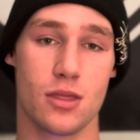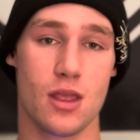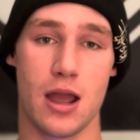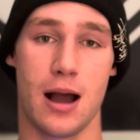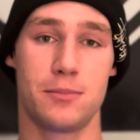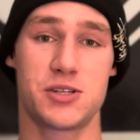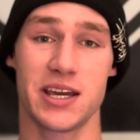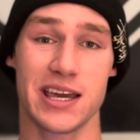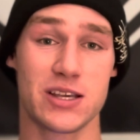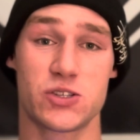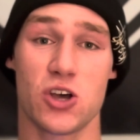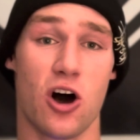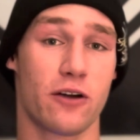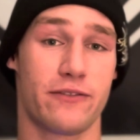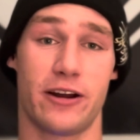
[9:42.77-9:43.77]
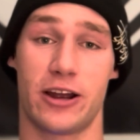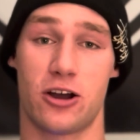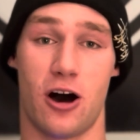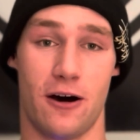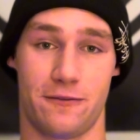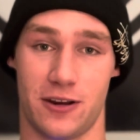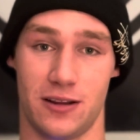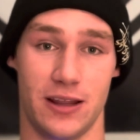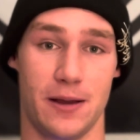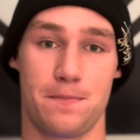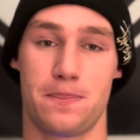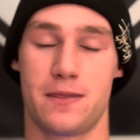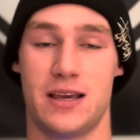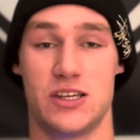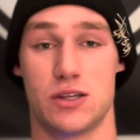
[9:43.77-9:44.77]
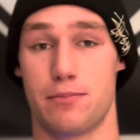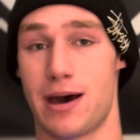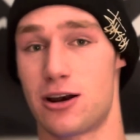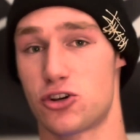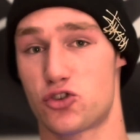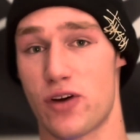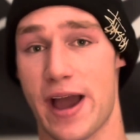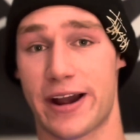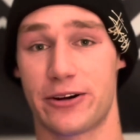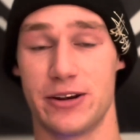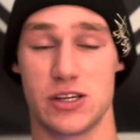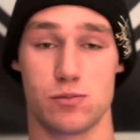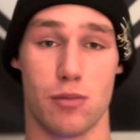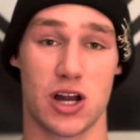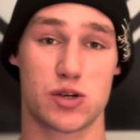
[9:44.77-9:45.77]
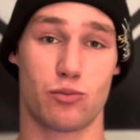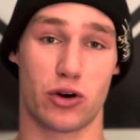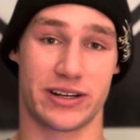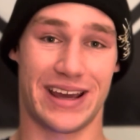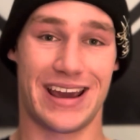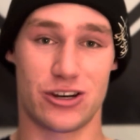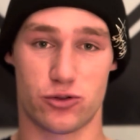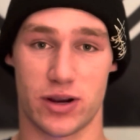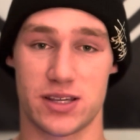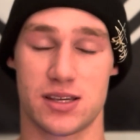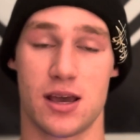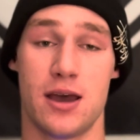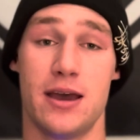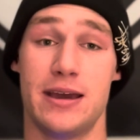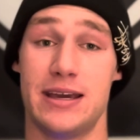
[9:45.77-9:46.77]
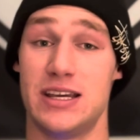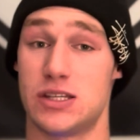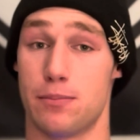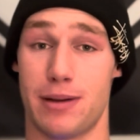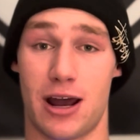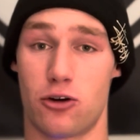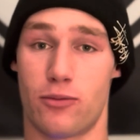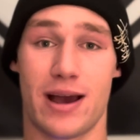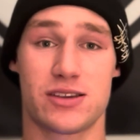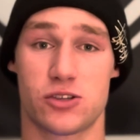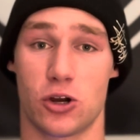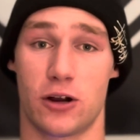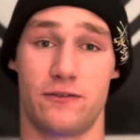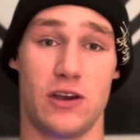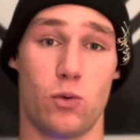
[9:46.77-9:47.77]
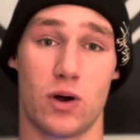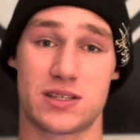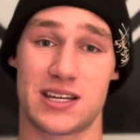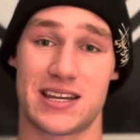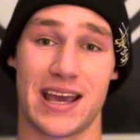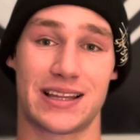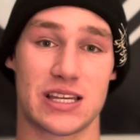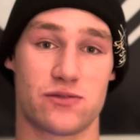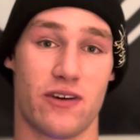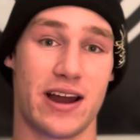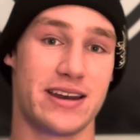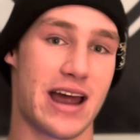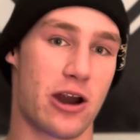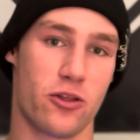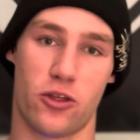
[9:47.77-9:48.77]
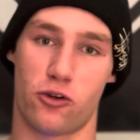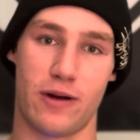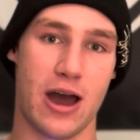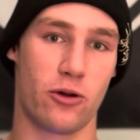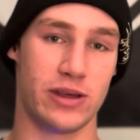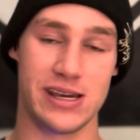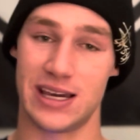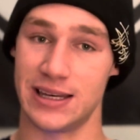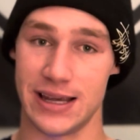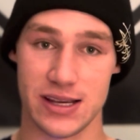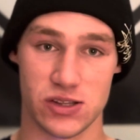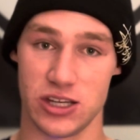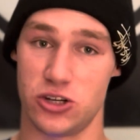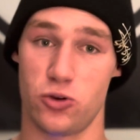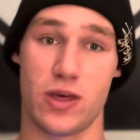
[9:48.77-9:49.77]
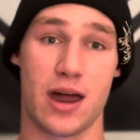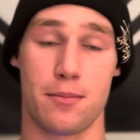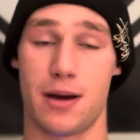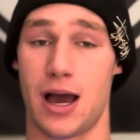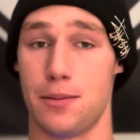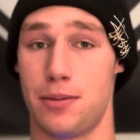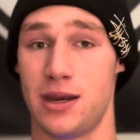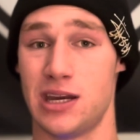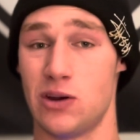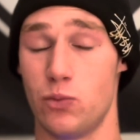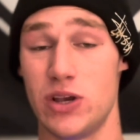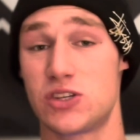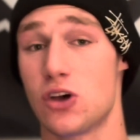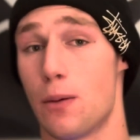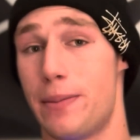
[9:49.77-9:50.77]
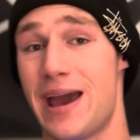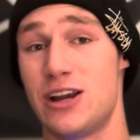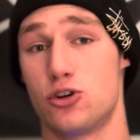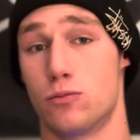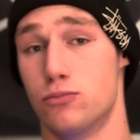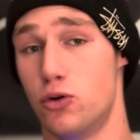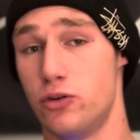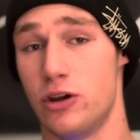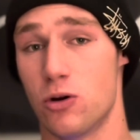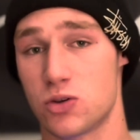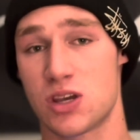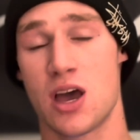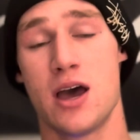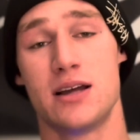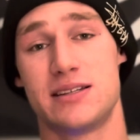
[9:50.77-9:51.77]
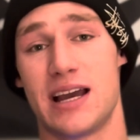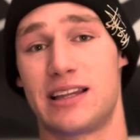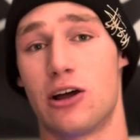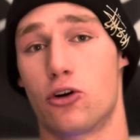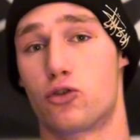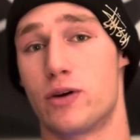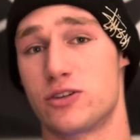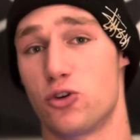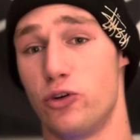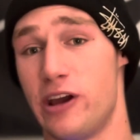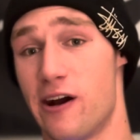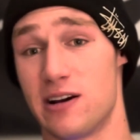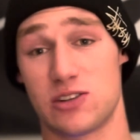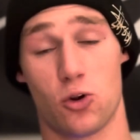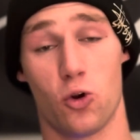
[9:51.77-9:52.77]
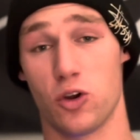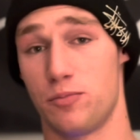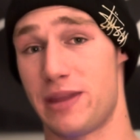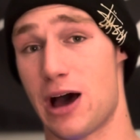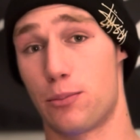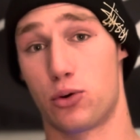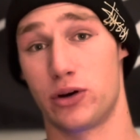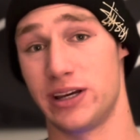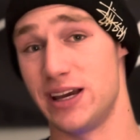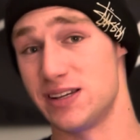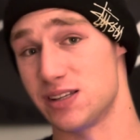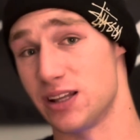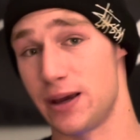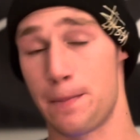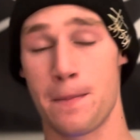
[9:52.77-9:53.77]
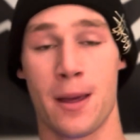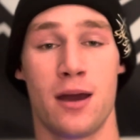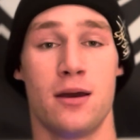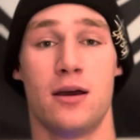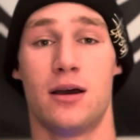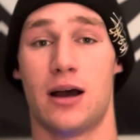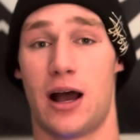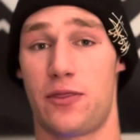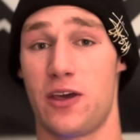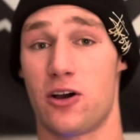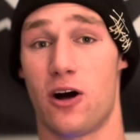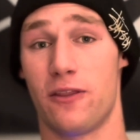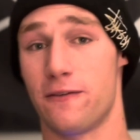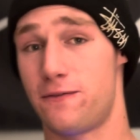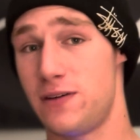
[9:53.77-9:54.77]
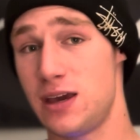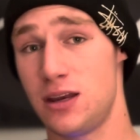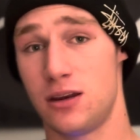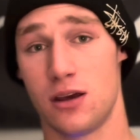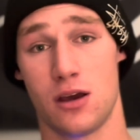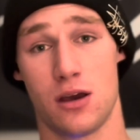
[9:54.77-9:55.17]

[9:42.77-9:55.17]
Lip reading: I'm taking Song very confidently. He's the better striker. He's much more dangerous. He's the better wrestler. If he wants to take this fight down to the ground, he can easily do that, in my opinion. We saw Pedro Munoz take down Chris Gutierrez and hold him down pretty easily. I think on the feet,